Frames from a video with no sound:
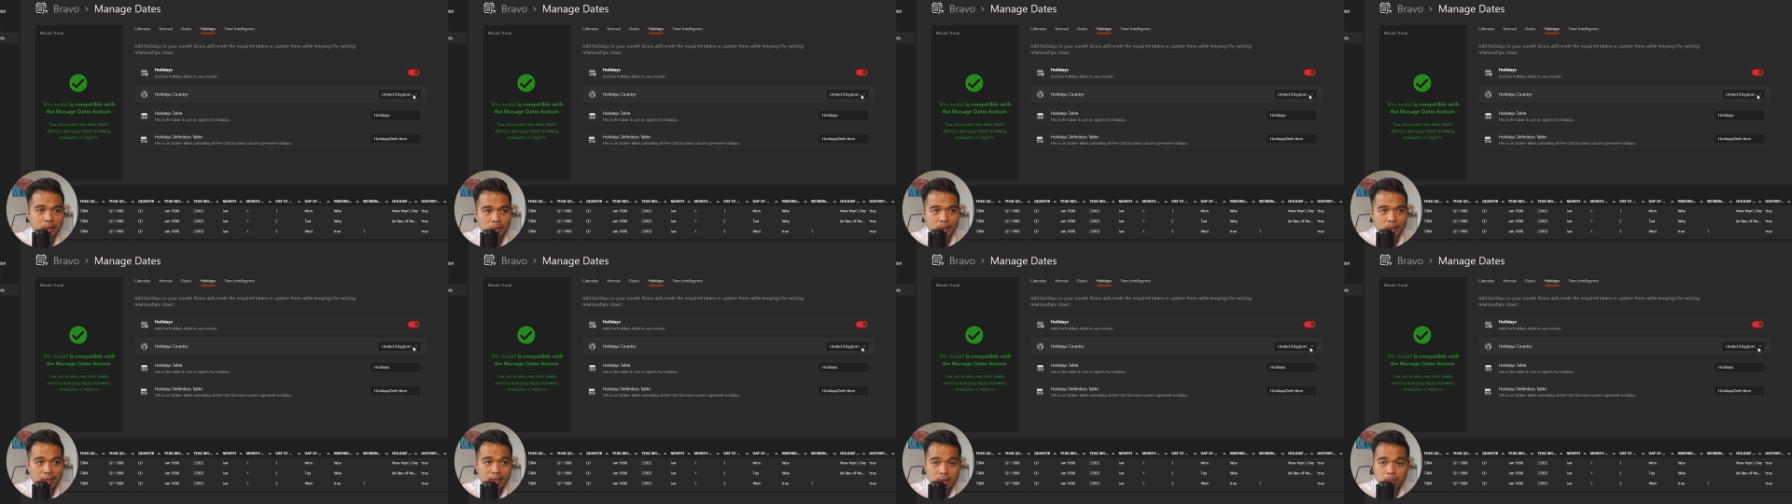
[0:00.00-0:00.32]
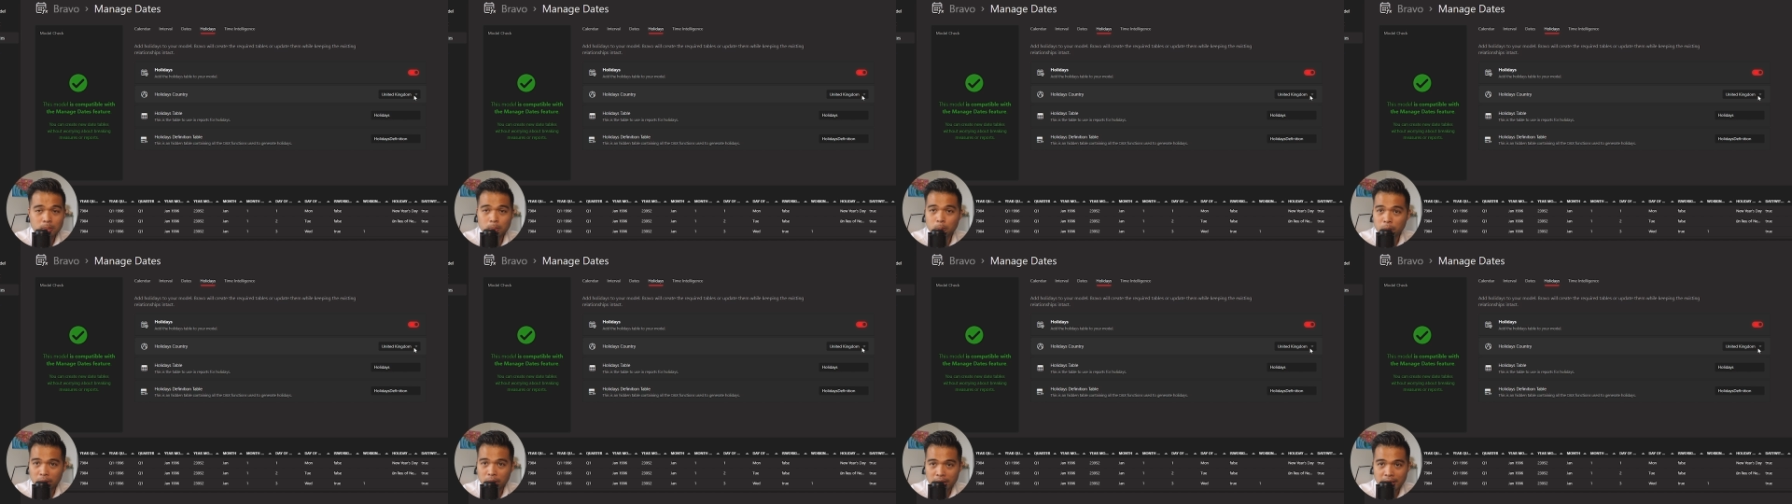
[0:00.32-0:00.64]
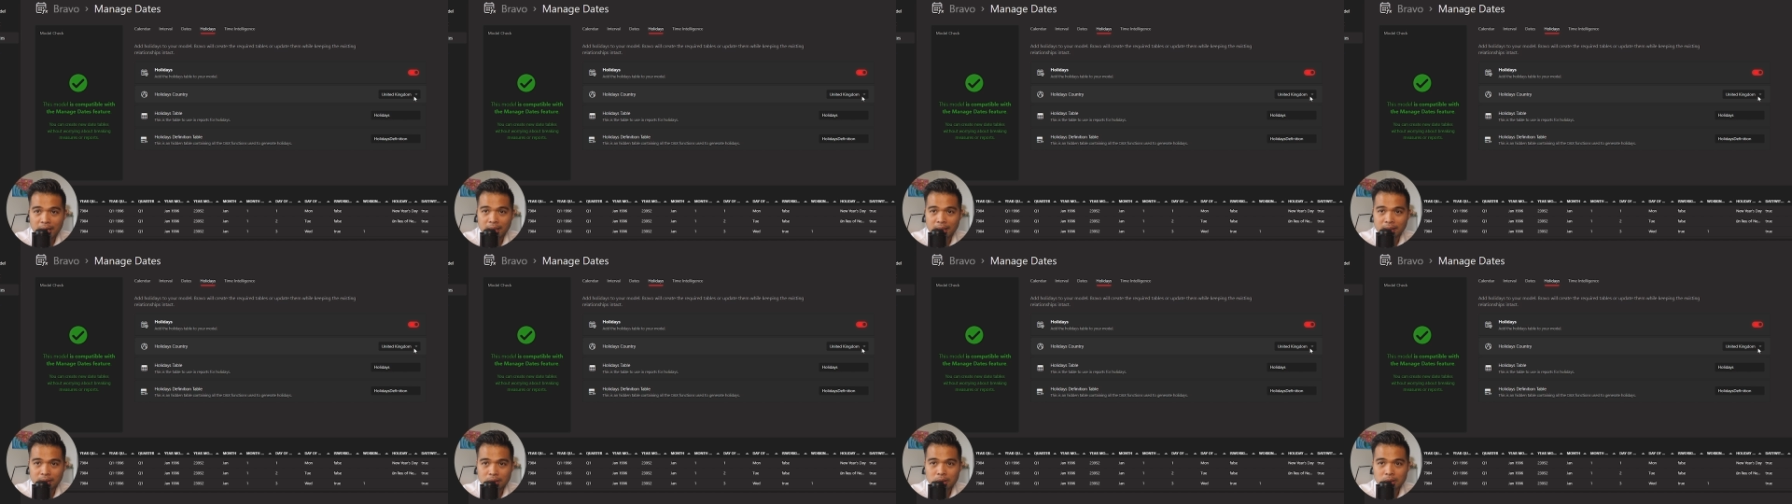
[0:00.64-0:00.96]
So that's pretty
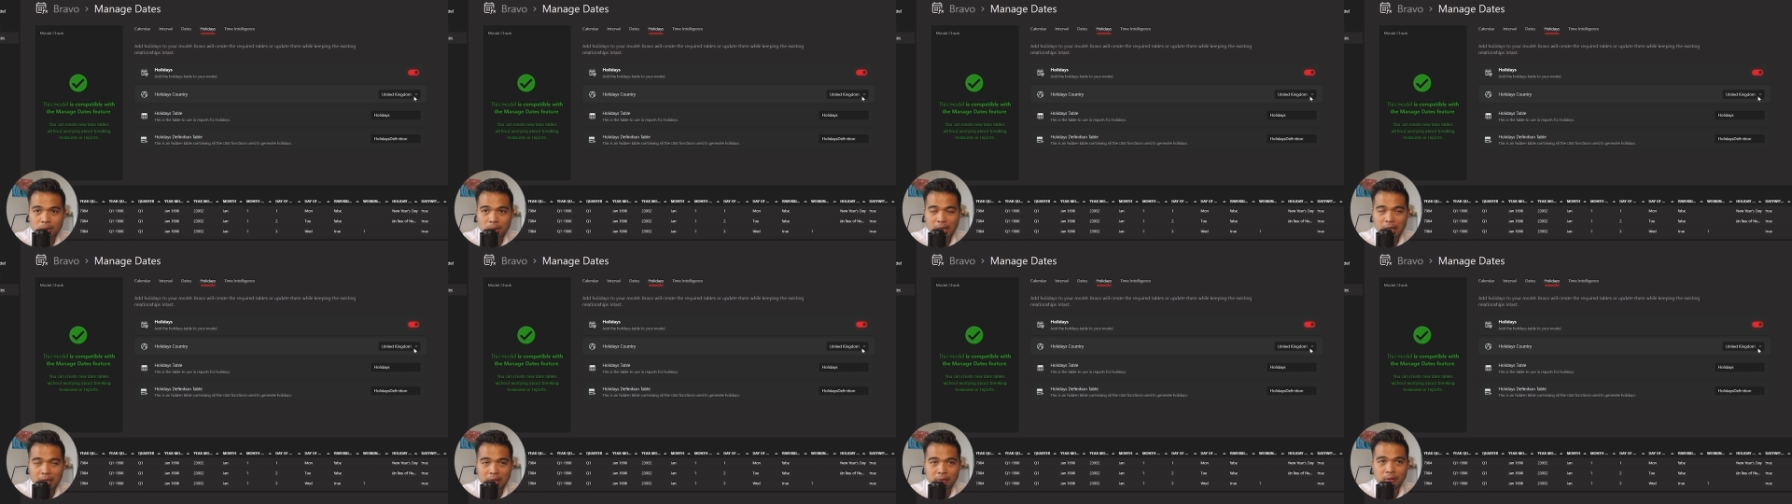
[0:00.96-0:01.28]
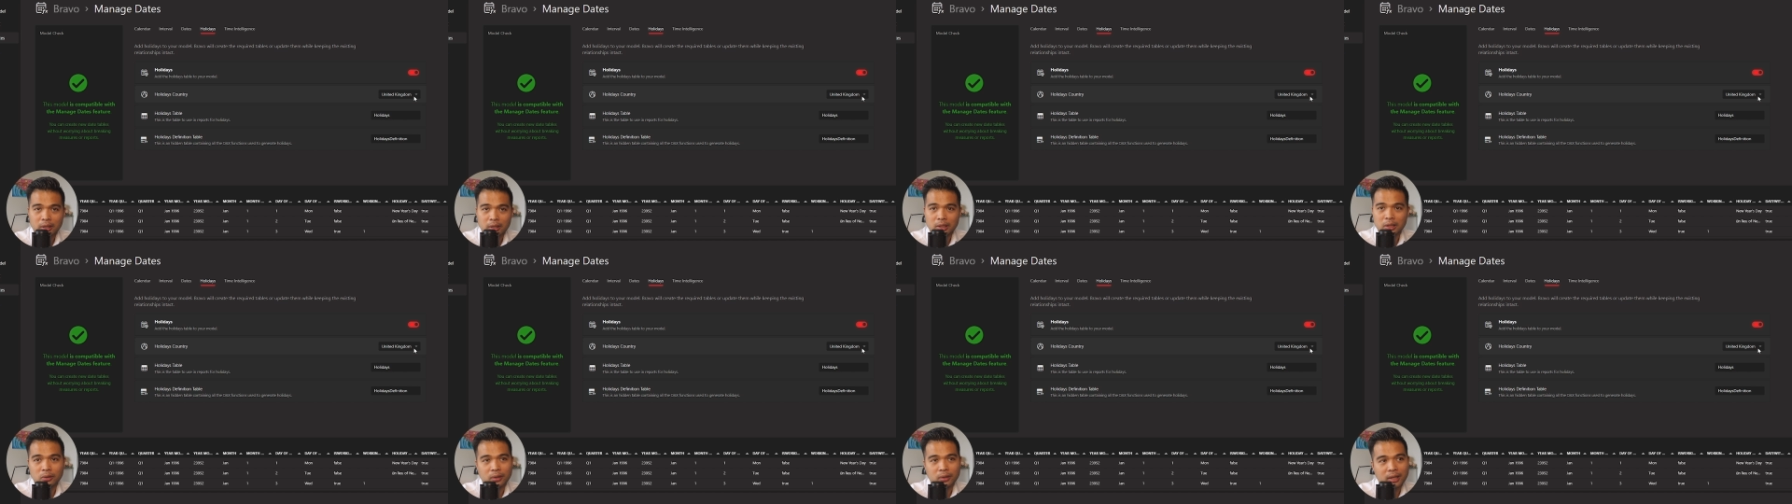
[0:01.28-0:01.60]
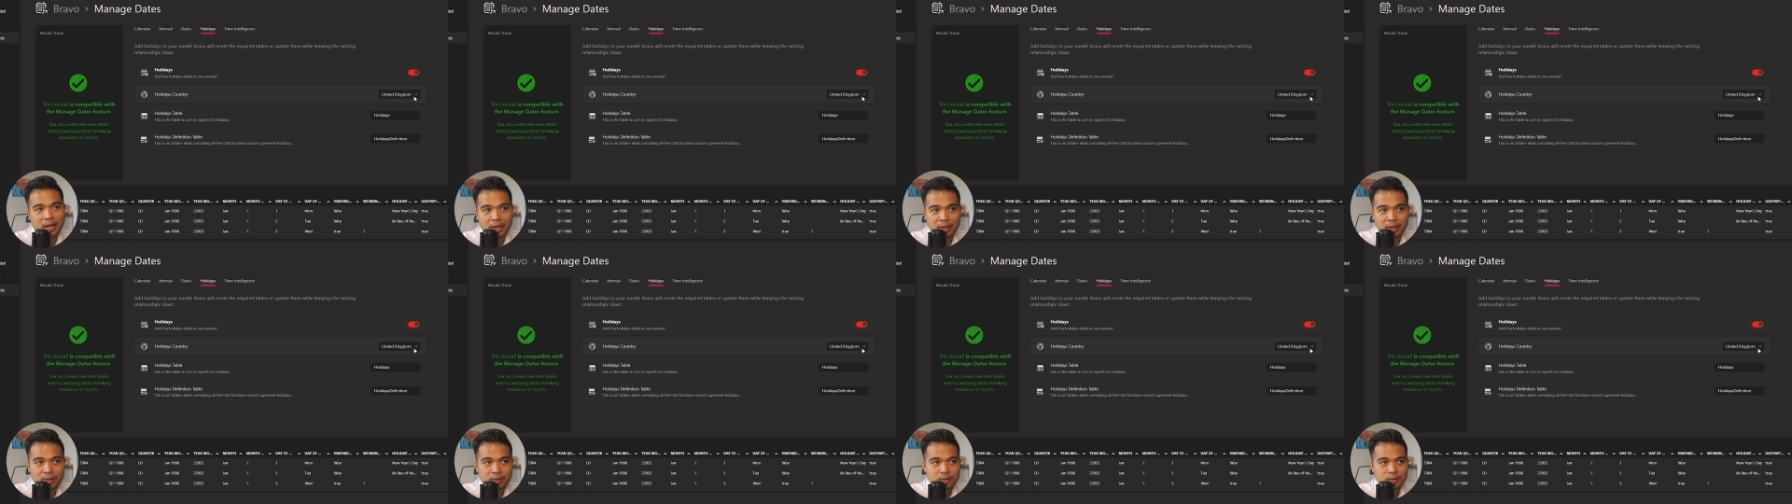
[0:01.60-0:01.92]
handy to have in your
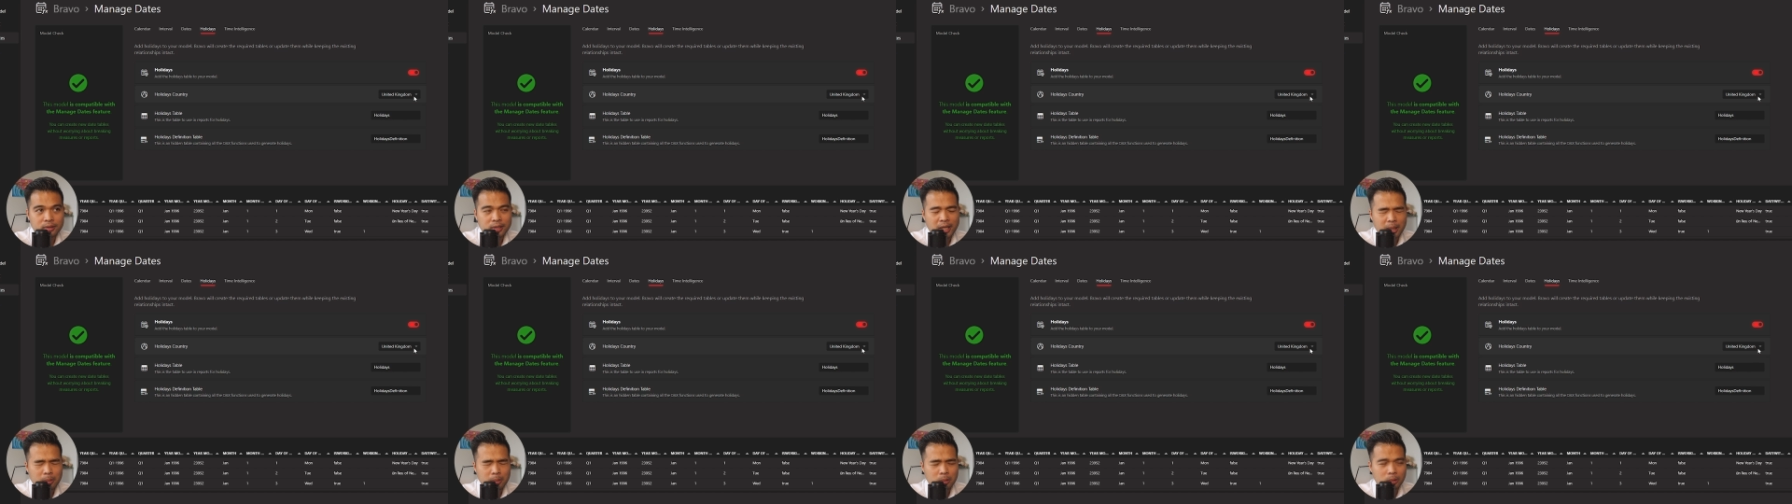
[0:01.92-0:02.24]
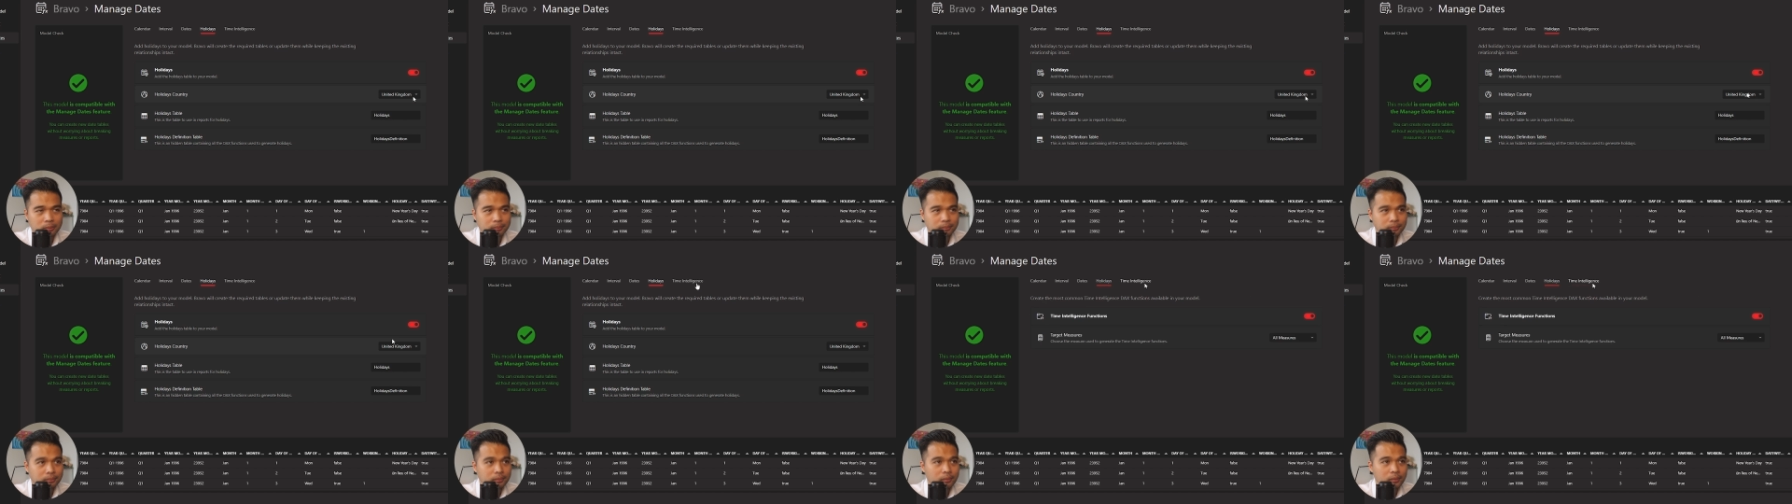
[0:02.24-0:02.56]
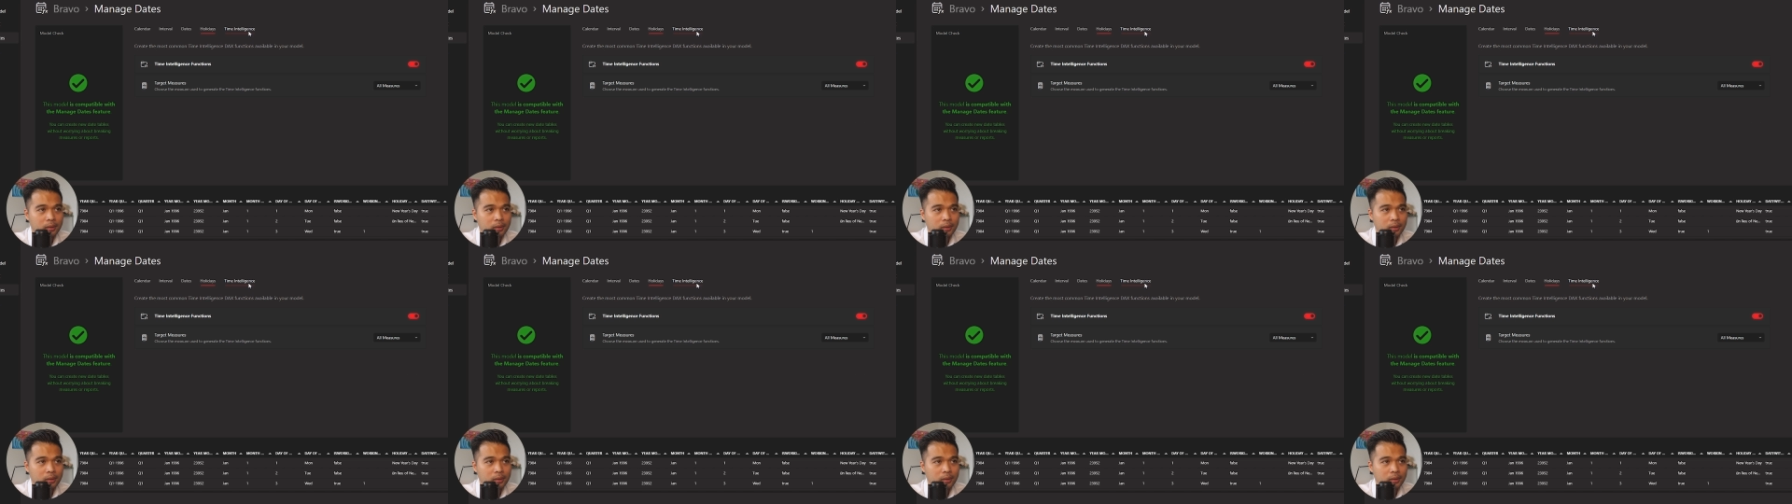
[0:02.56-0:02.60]
calendar table.